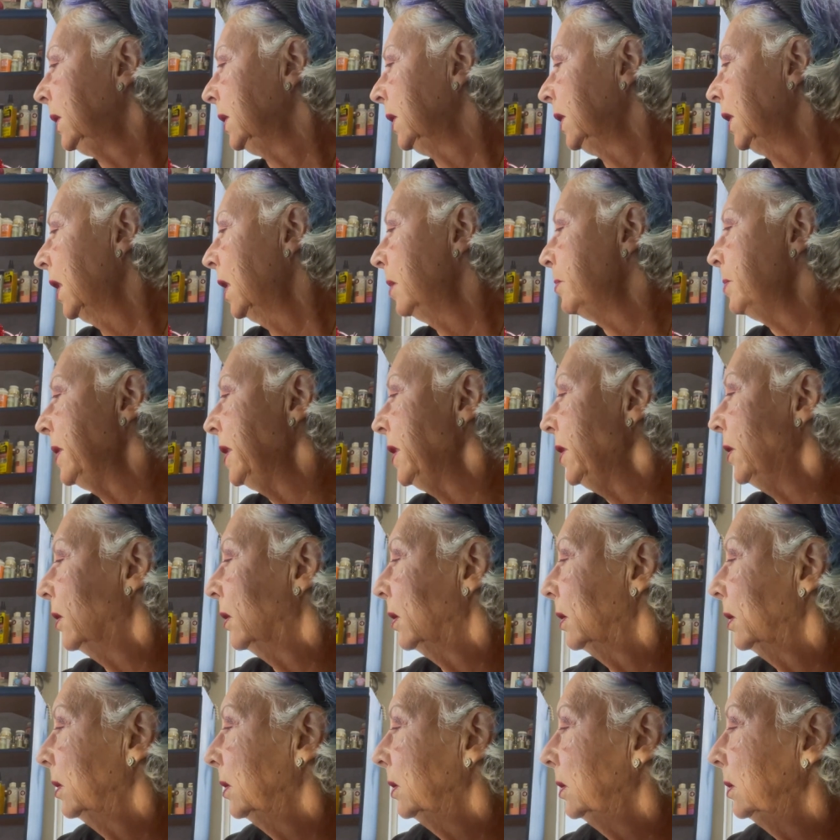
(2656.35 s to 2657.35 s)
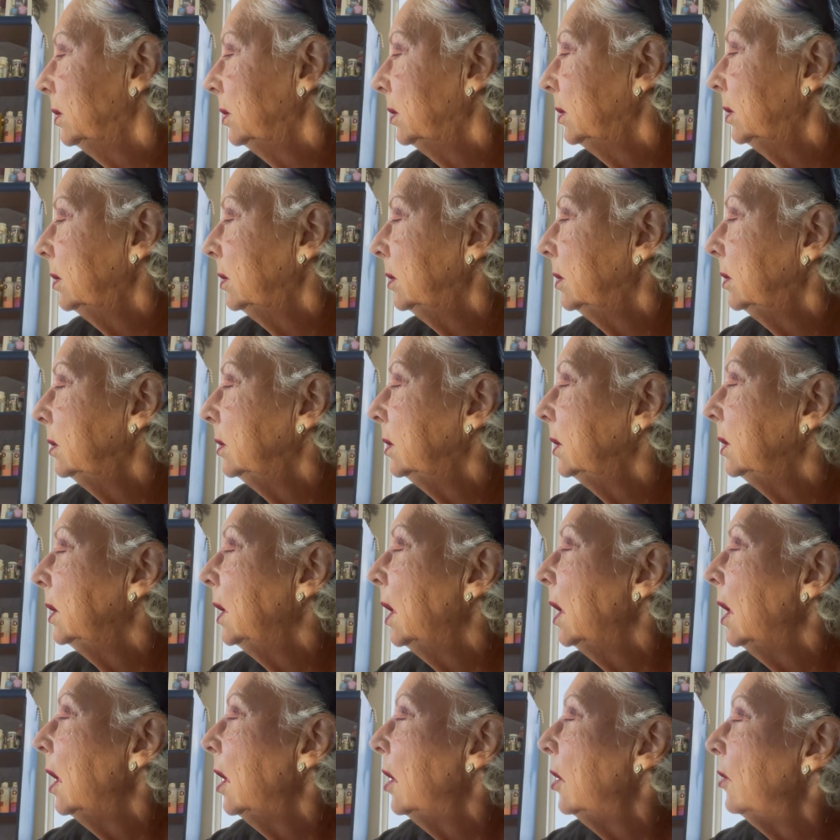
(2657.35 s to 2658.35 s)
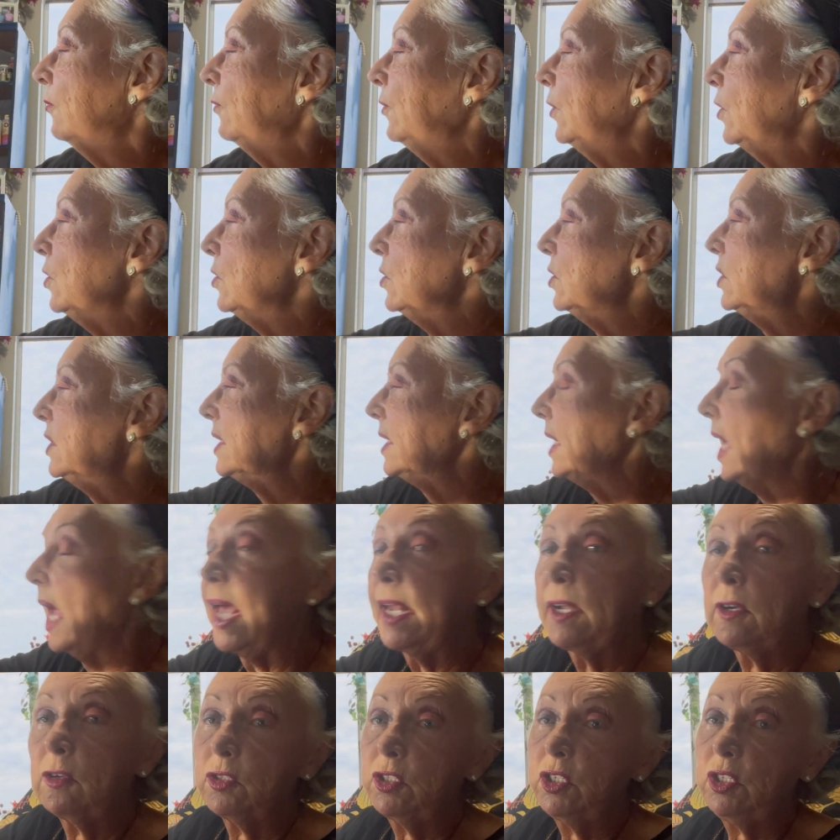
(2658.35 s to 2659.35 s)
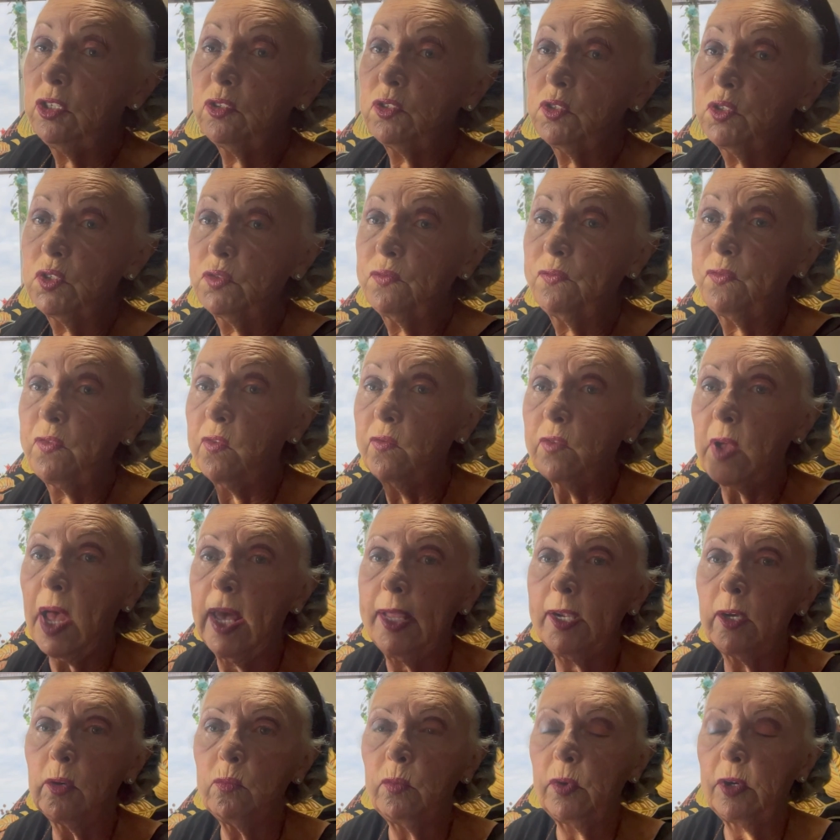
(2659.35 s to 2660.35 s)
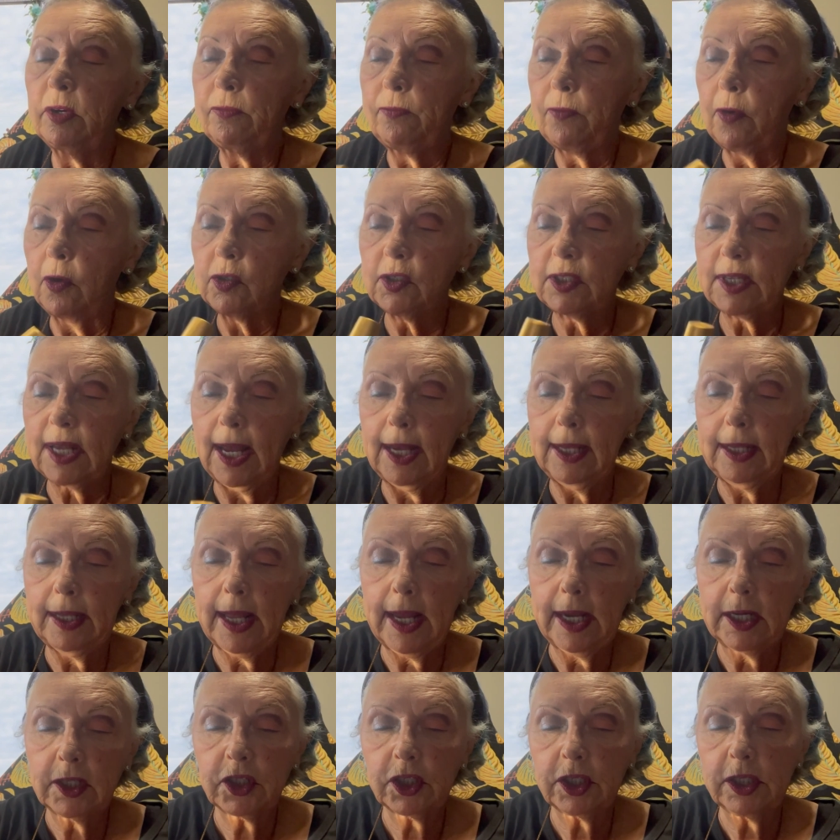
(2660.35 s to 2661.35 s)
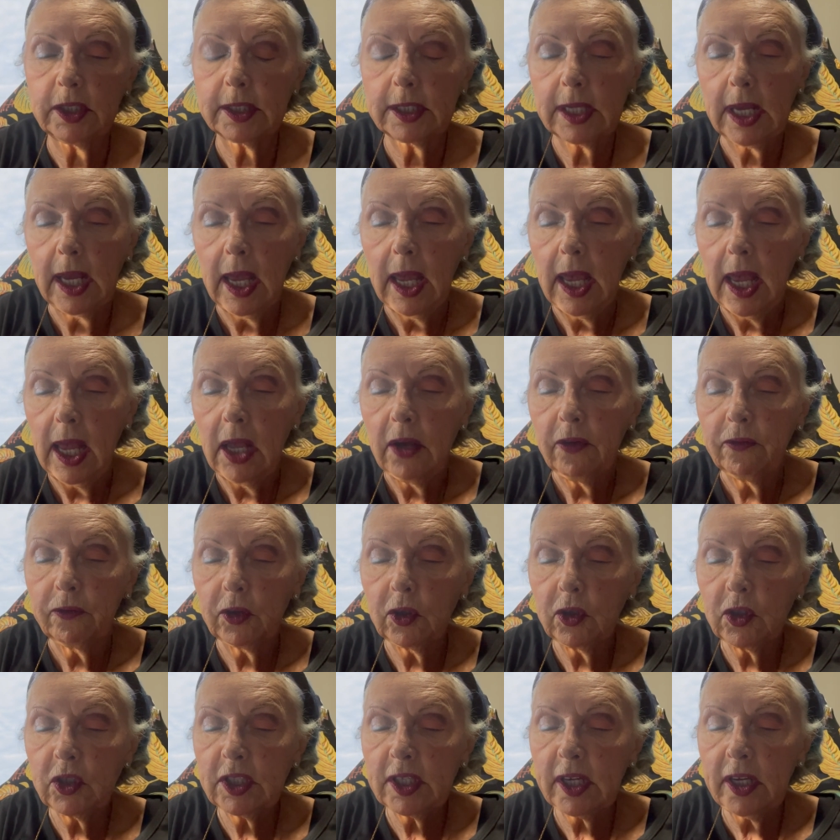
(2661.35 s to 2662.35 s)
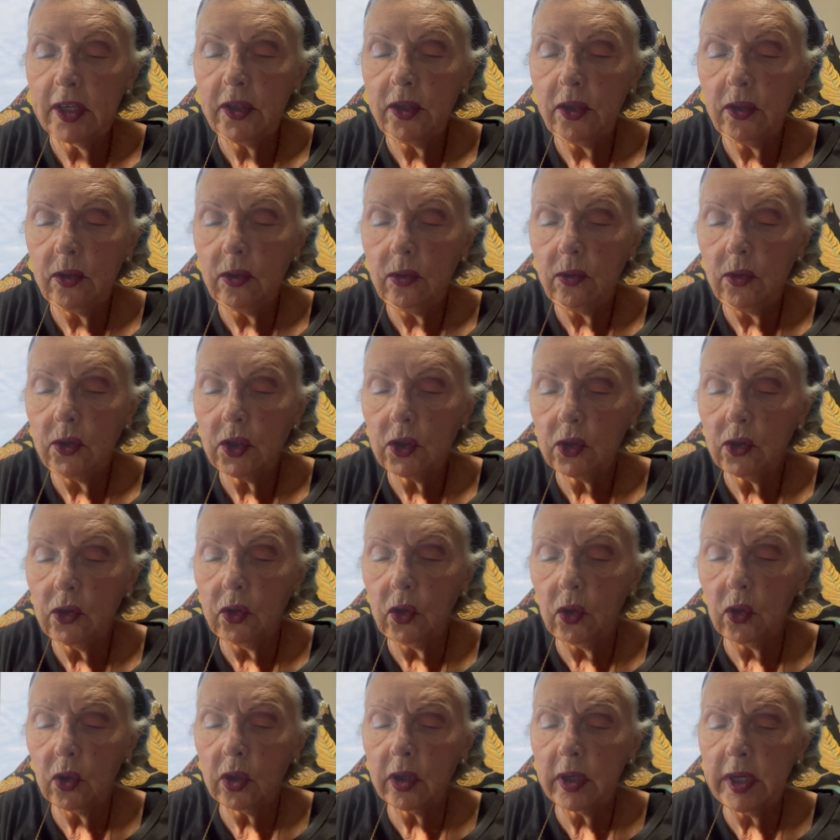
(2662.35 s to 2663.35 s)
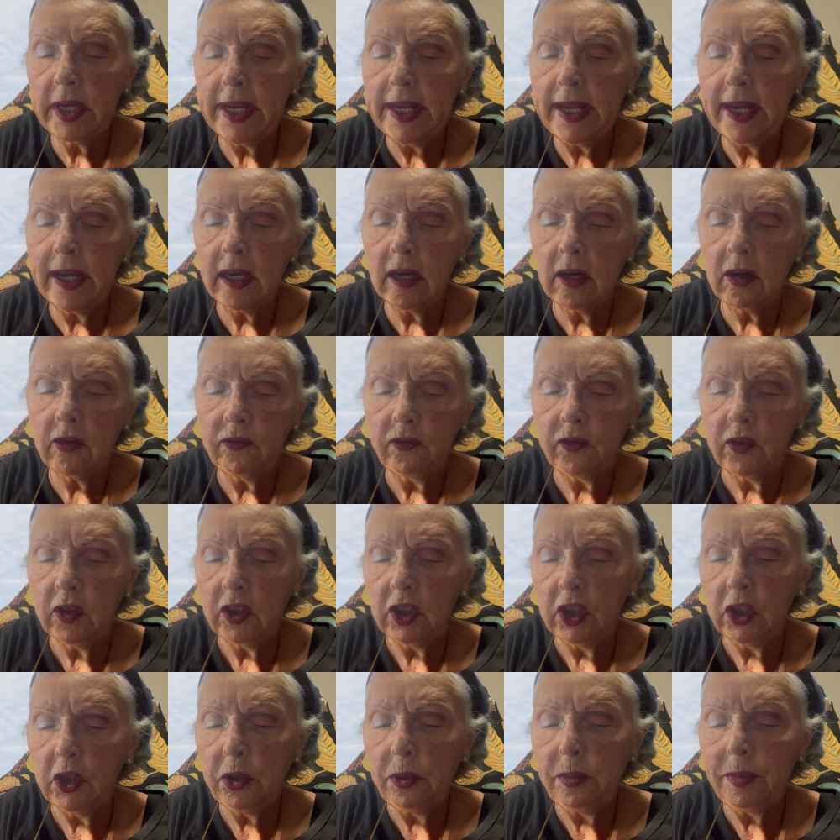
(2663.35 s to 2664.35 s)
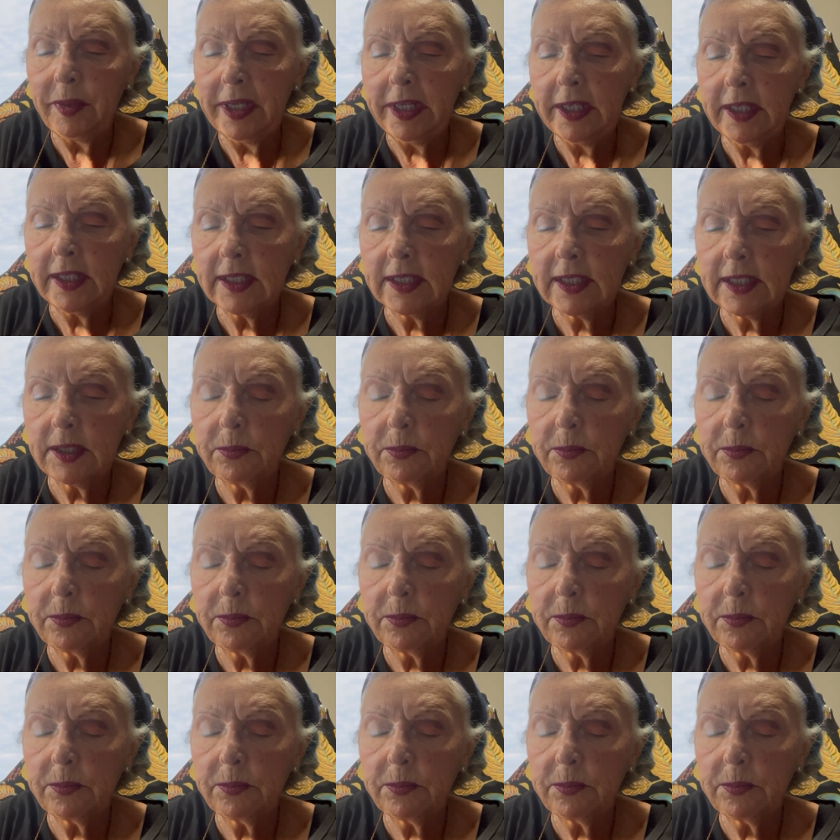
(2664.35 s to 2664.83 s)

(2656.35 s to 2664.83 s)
Come here. First, I don't wear false eyelashes. First, I use L'Oreal Voluminous